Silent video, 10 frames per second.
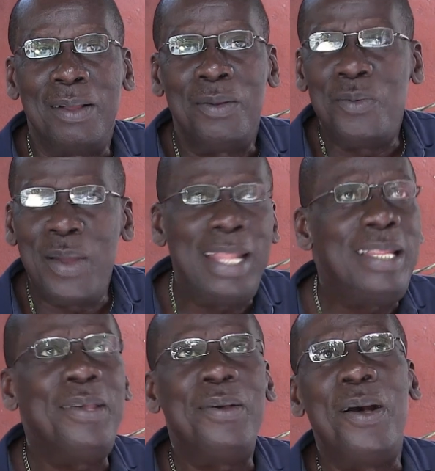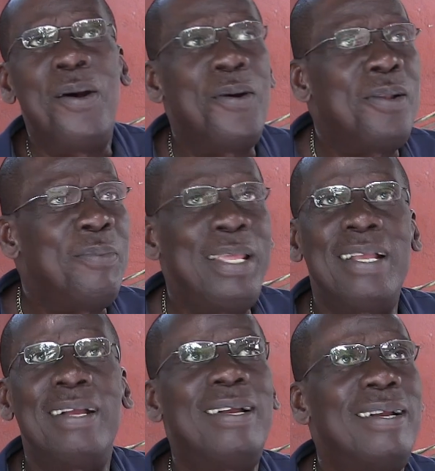When You Hold Me
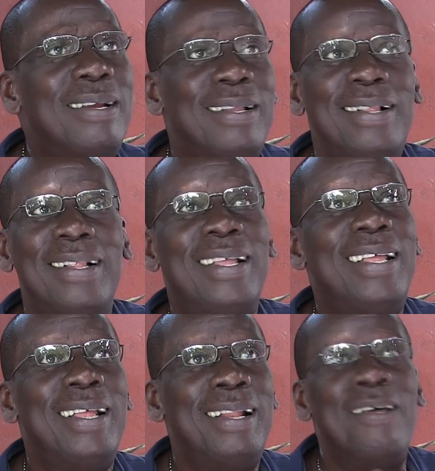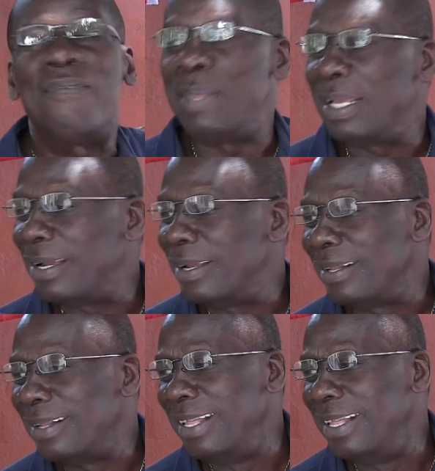Girl, Love Me Girl.